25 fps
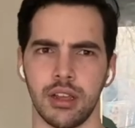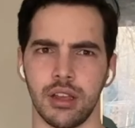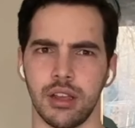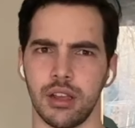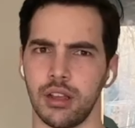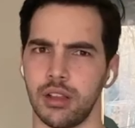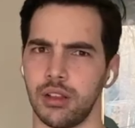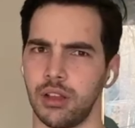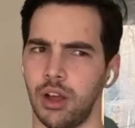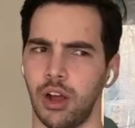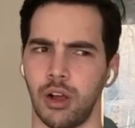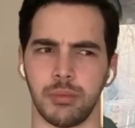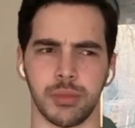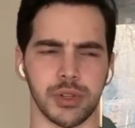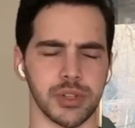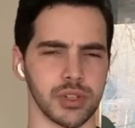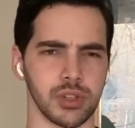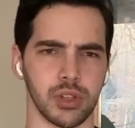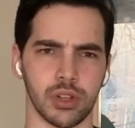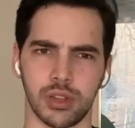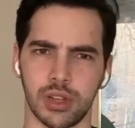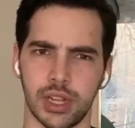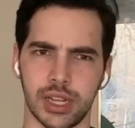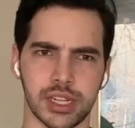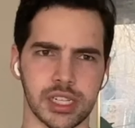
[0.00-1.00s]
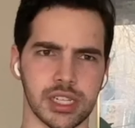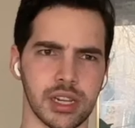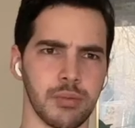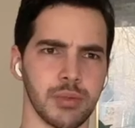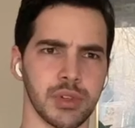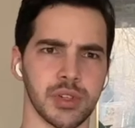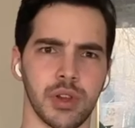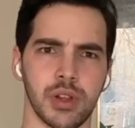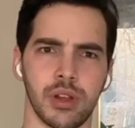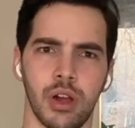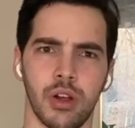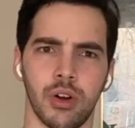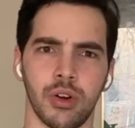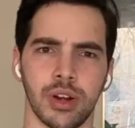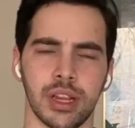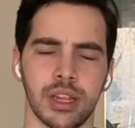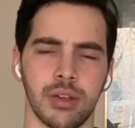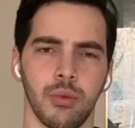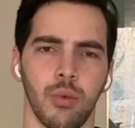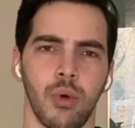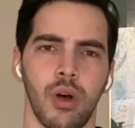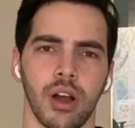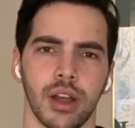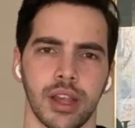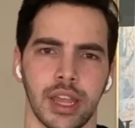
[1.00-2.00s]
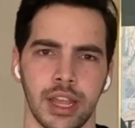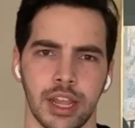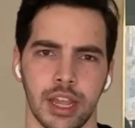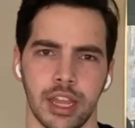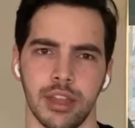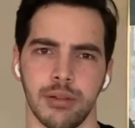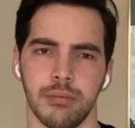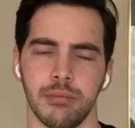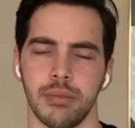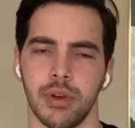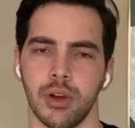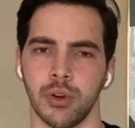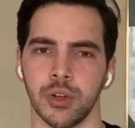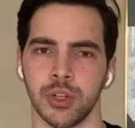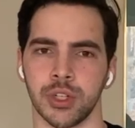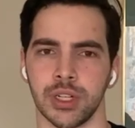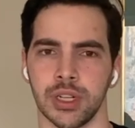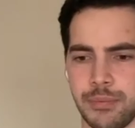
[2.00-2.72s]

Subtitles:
almost look like someone's already walking in motion,